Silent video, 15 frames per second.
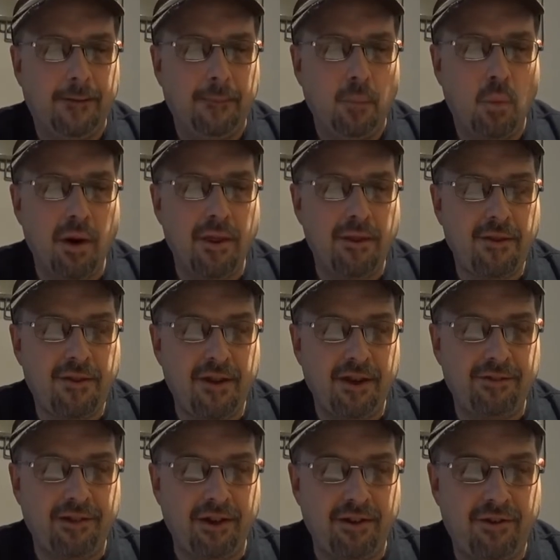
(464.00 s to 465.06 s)
One of the
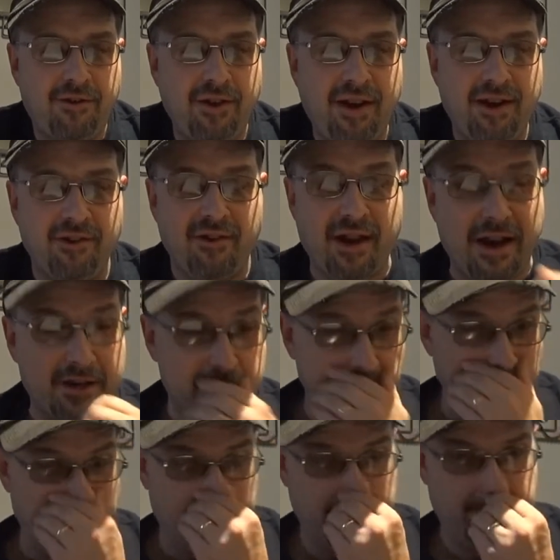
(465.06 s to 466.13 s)
things I'd say is
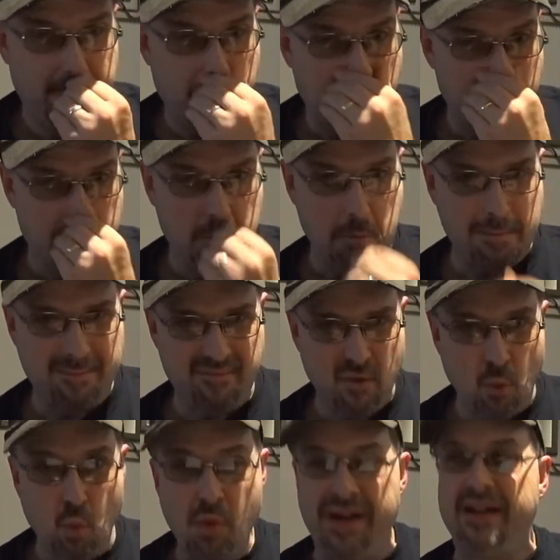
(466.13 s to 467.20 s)
actually
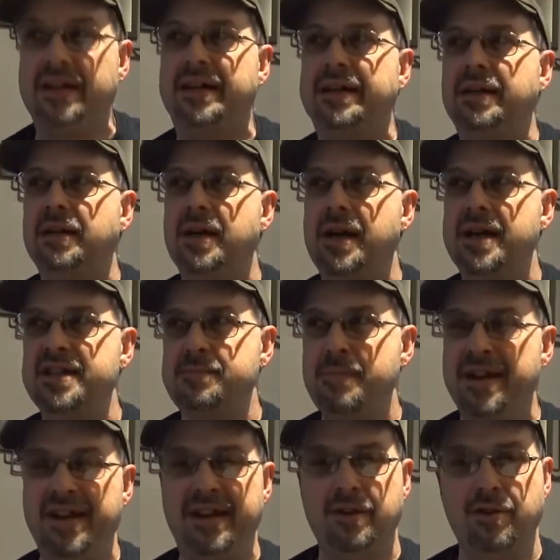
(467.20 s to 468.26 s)
we got as
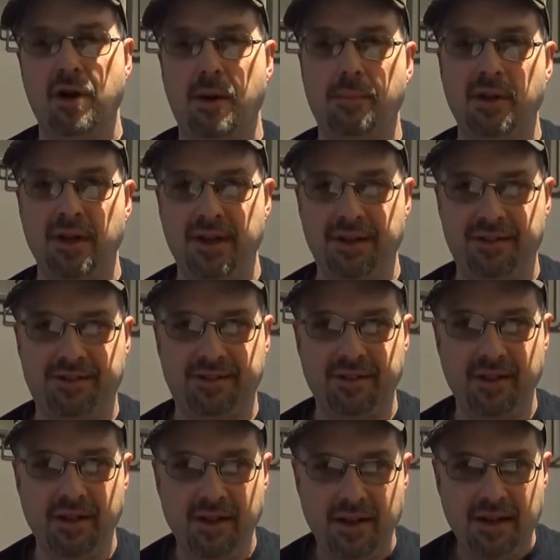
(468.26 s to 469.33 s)
many anomalies
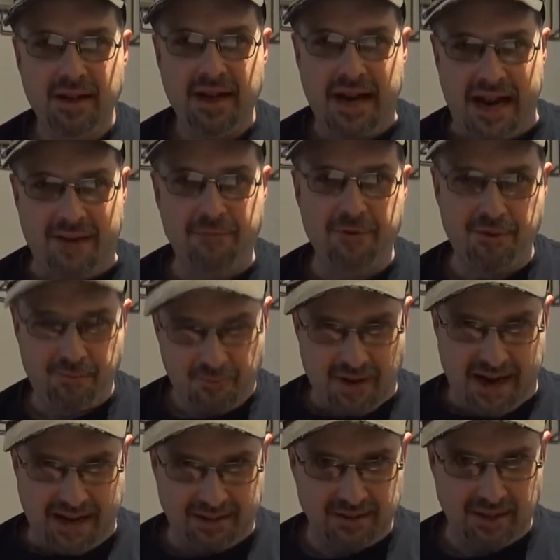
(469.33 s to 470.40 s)
after the
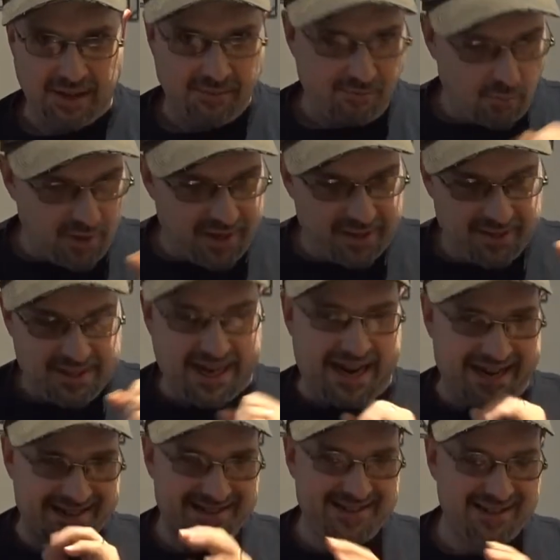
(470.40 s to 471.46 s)
fact. Like if we had
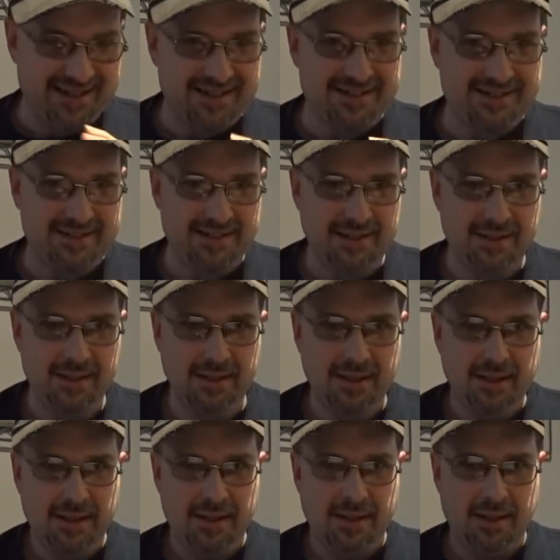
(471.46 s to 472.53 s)
cast dust,
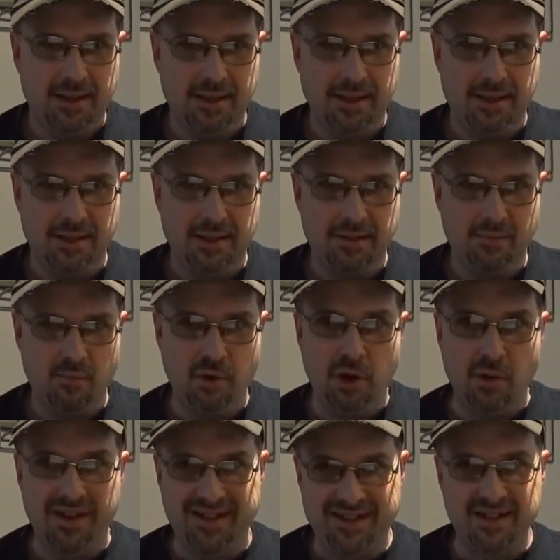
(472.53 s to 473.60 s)
you
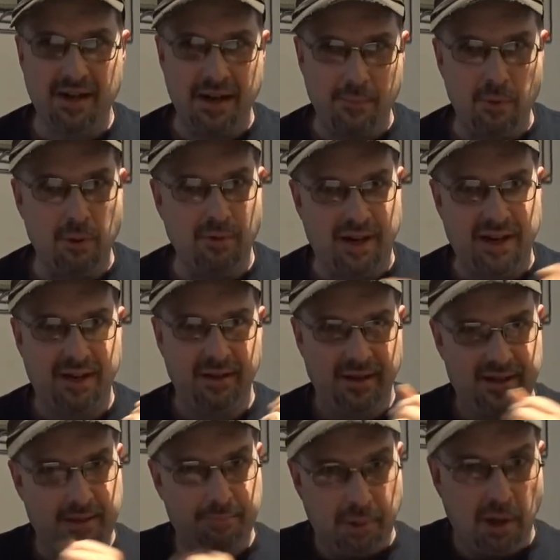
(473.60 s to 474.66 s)
know, at the time we were getting
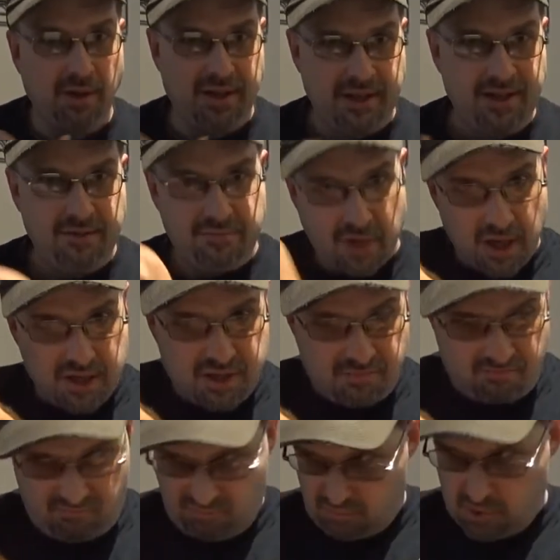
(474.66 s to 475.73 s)
like the bulky dust,
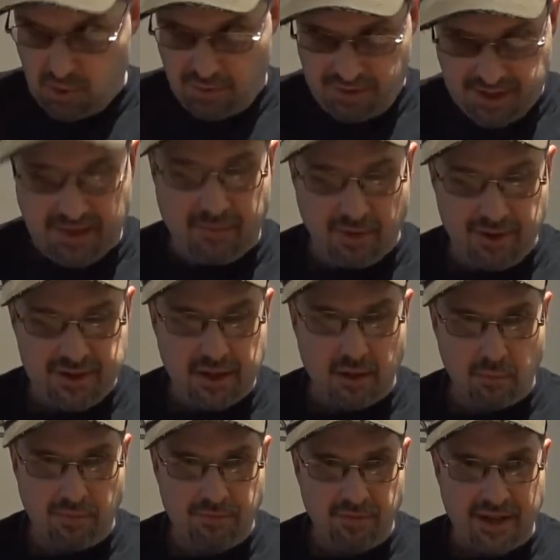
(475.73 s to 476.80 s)
you could definitely tell
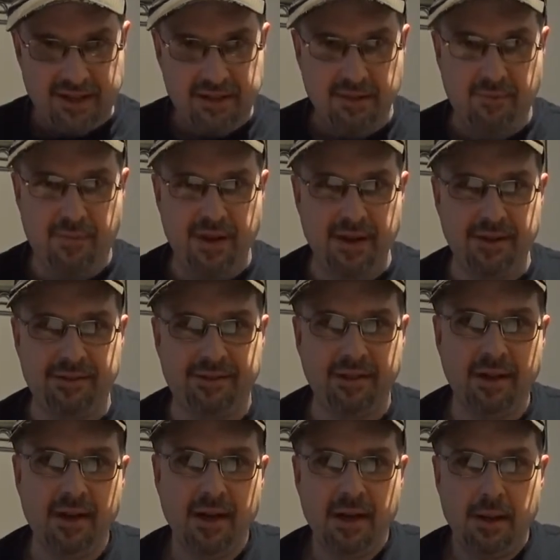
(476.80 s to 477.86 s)
reflective things,
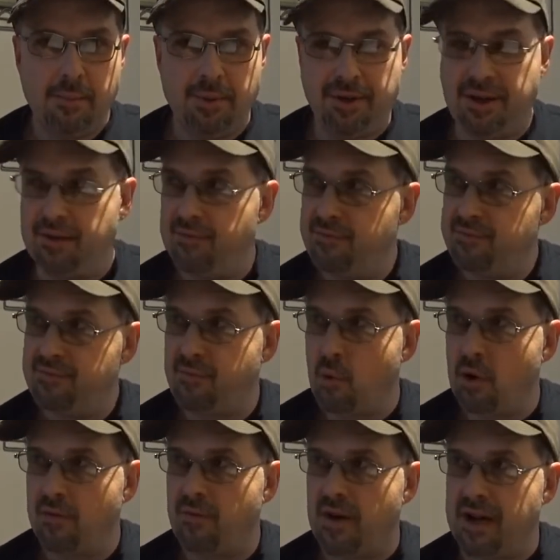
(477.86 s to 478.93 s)
but then
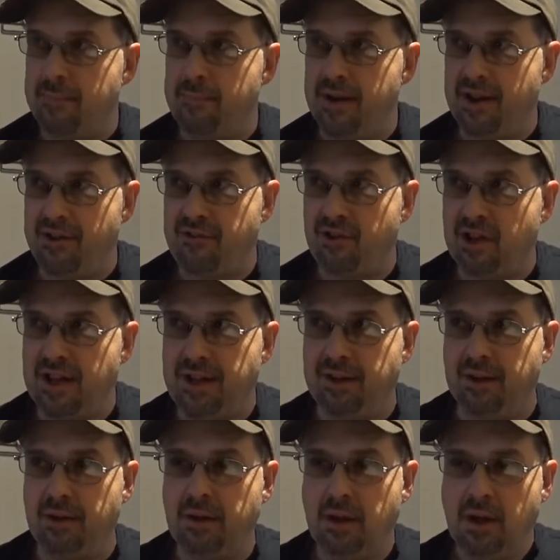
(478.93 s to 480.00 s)
4 or 5 minutes
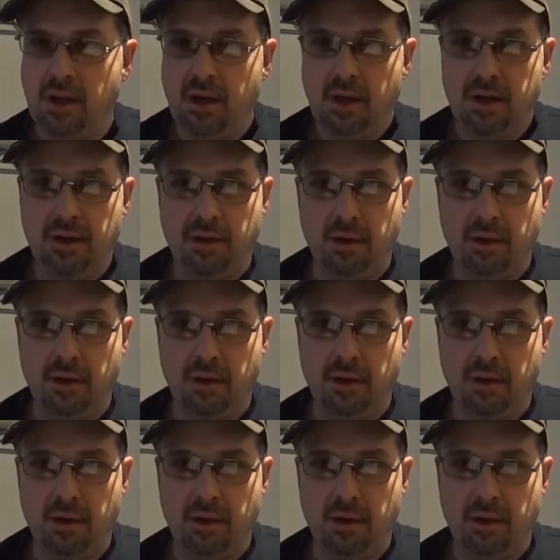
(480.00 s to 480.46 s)
later, you